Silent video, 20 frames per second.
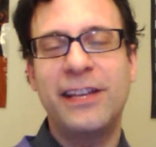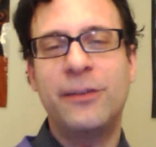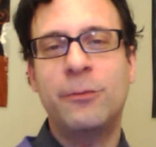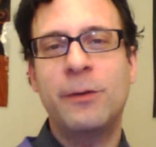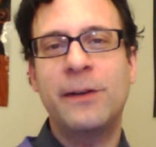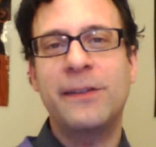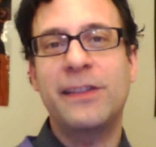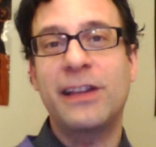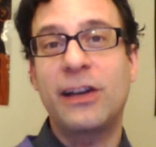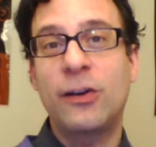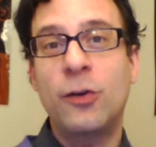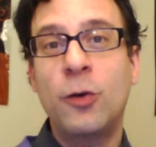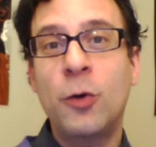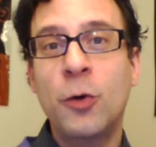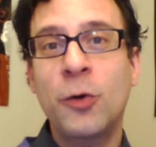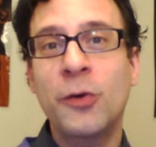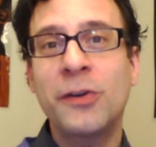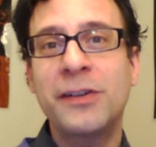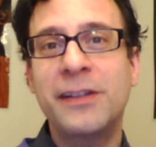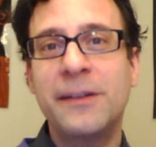He's one of the
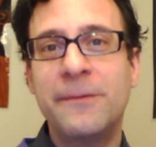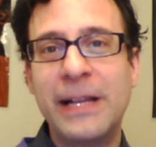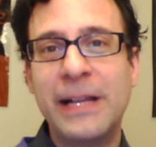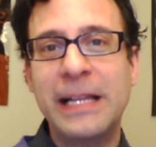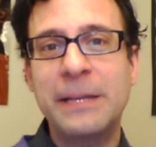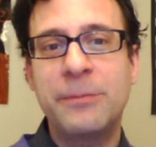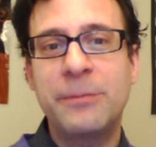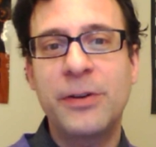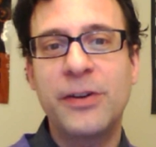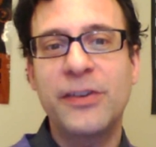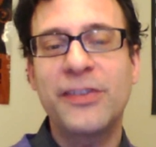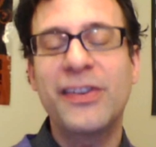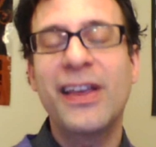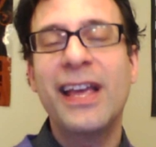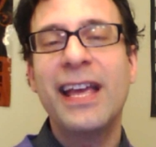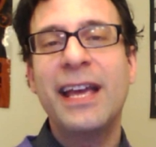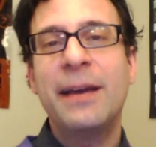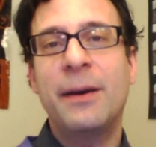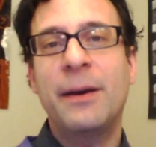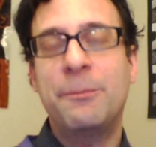core developers
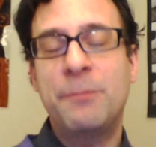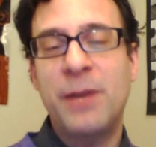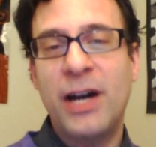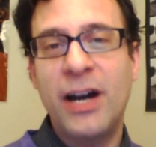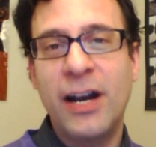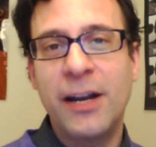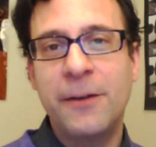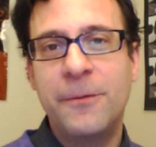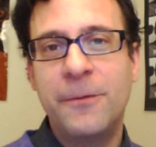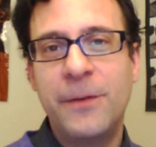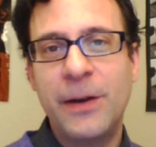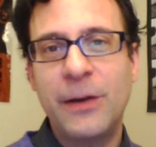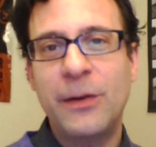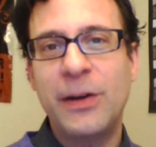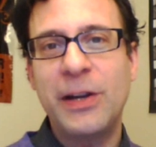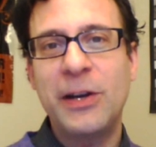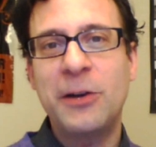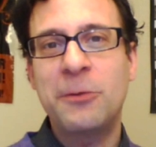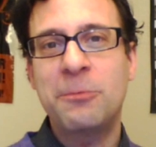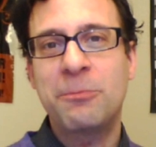behind
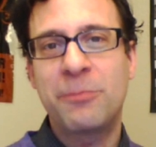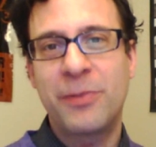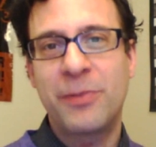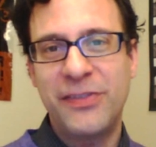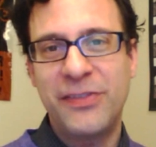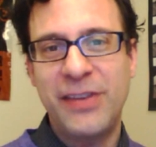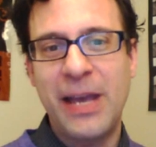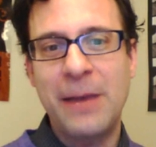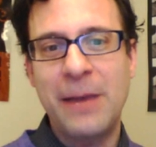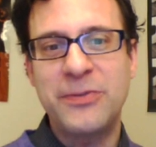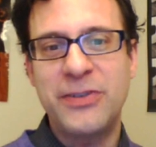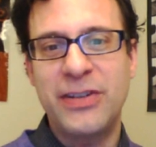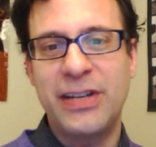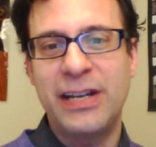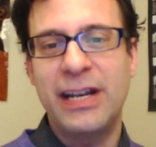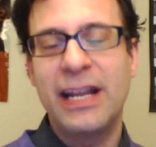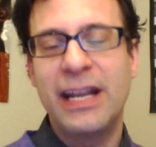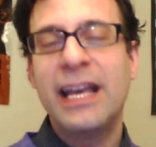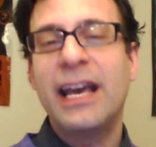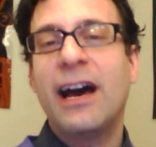Vireio
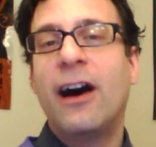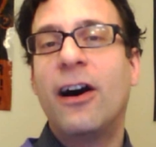Perception.